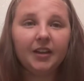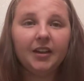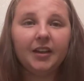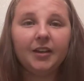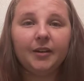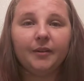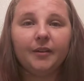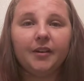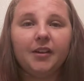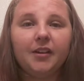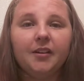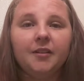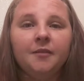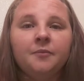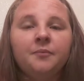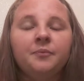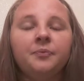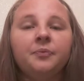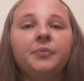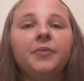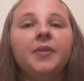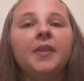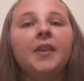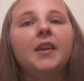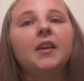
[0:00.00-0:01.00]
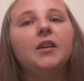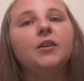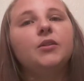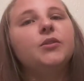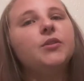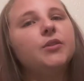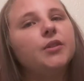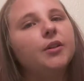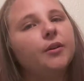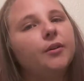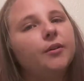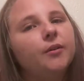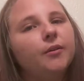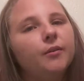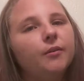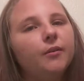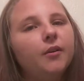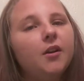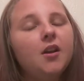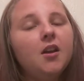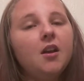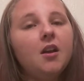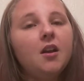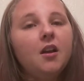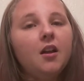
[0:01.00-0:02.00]
Anyway,
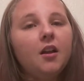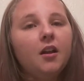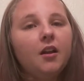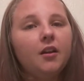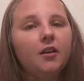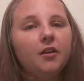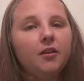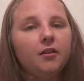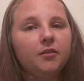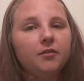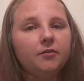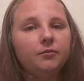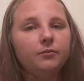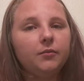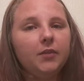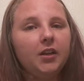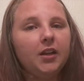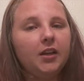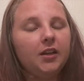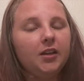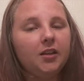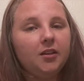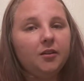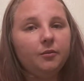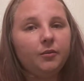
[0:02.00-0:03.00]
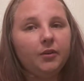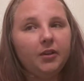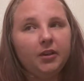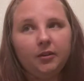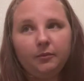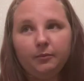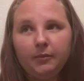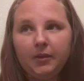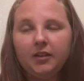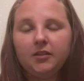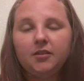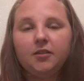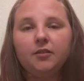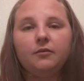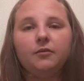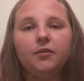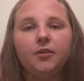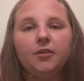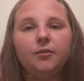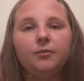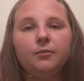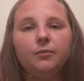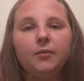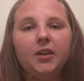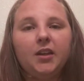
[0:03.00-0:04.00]
so we get back to the
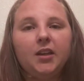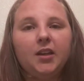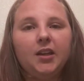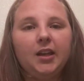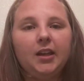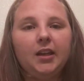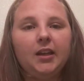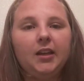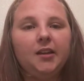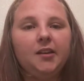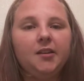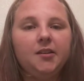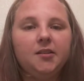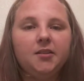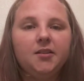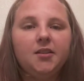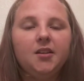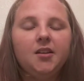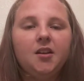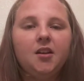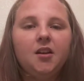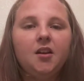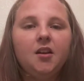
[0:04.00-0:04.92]
room, and